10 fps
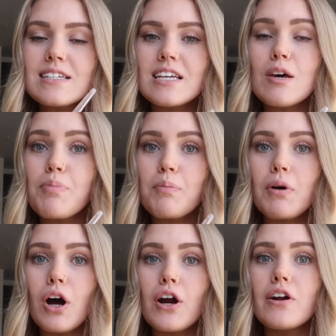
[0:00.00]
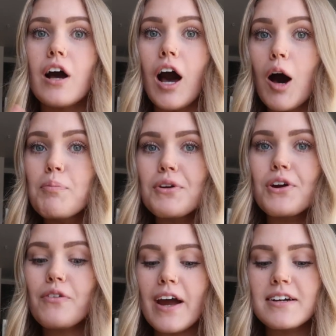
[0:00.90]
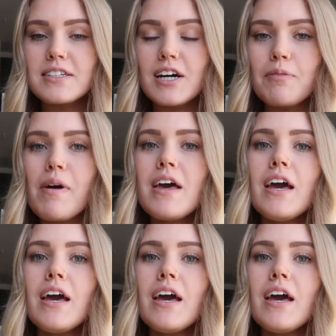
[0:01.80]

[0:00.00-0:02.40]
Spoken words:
tip part up your rectum